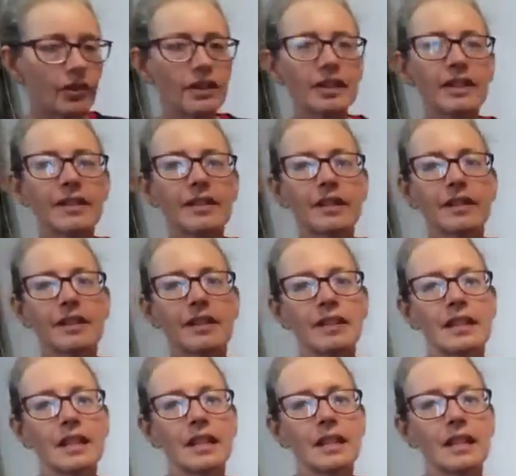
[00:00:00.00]
these
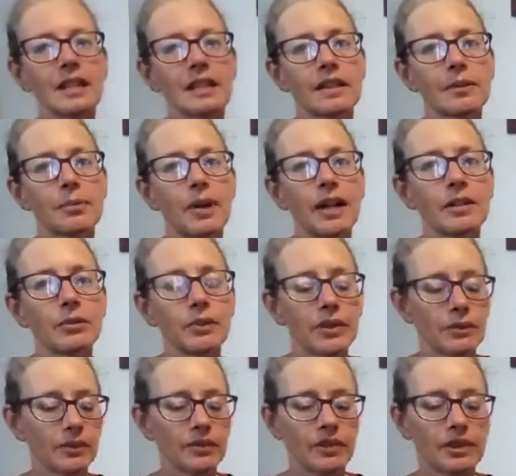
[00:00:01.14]
soprano ones
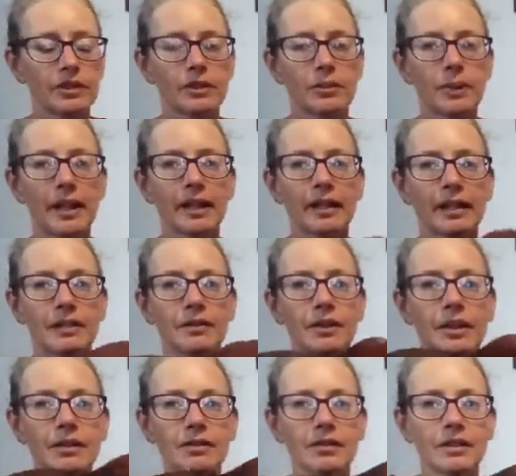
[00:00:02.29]
will fit in your bag
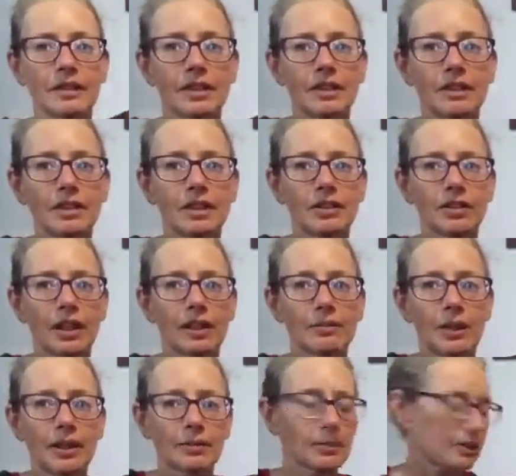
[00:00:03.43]
anyway, in your
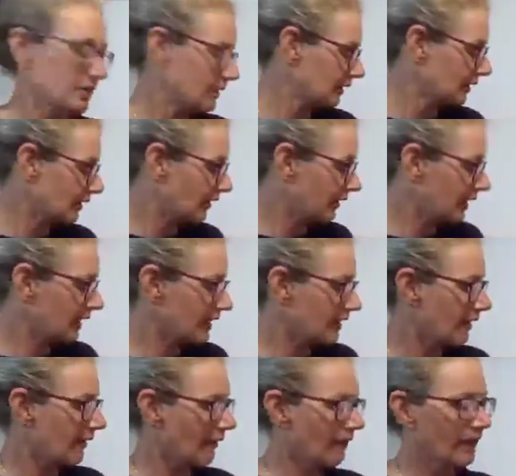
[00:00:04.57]
handbag, but you can see
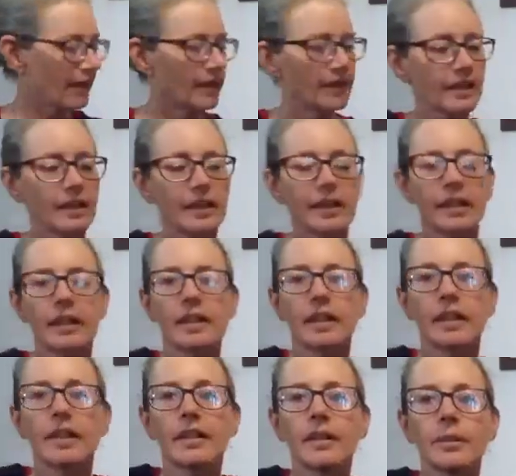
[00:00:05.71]

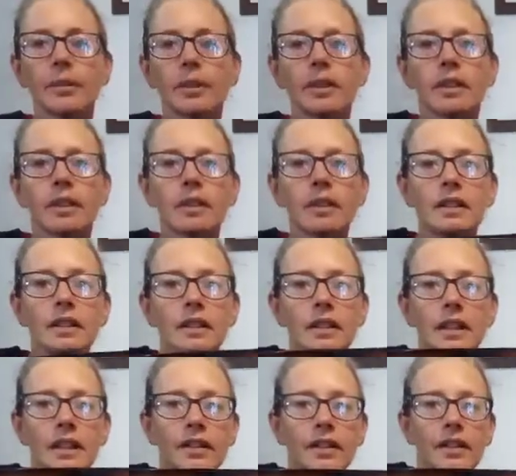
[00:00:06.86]
this one
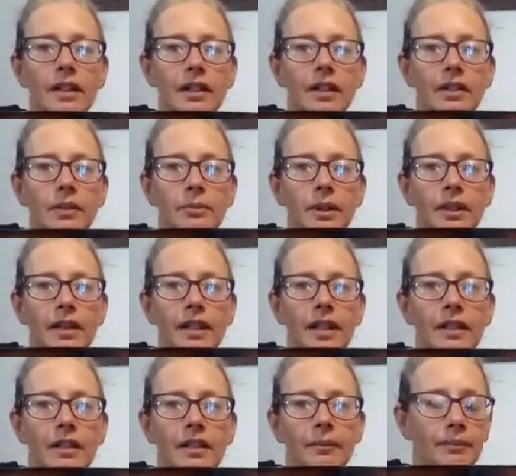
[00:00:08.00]
is a good bit
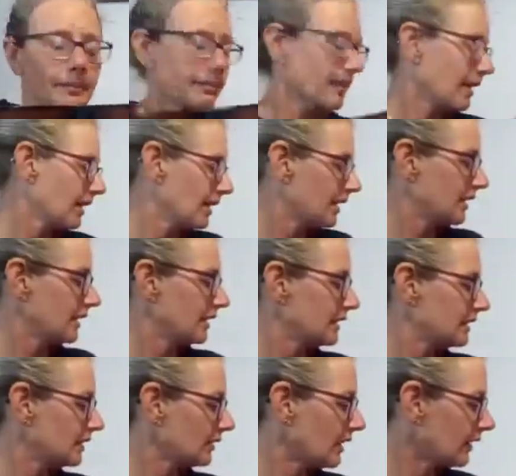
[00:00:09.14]
thinner.
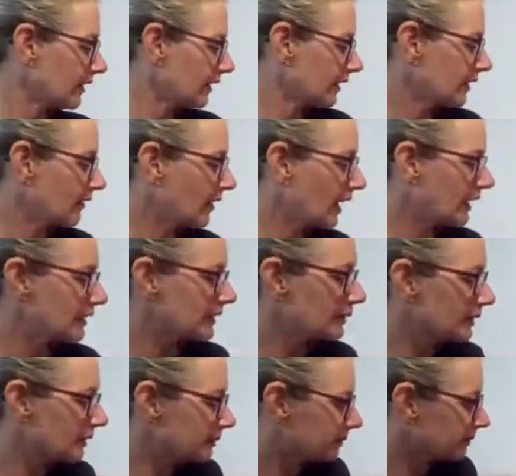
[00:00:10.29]
So that's kind of a handy
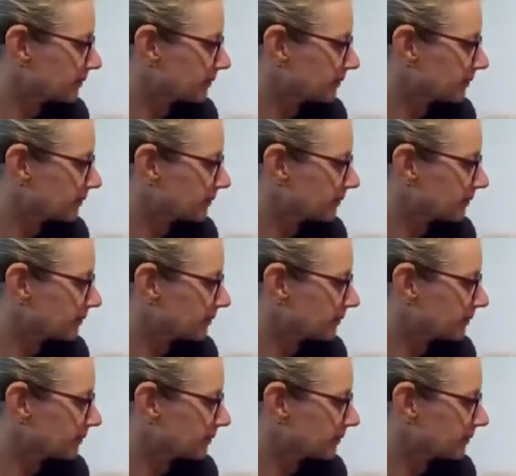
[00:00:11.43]
one.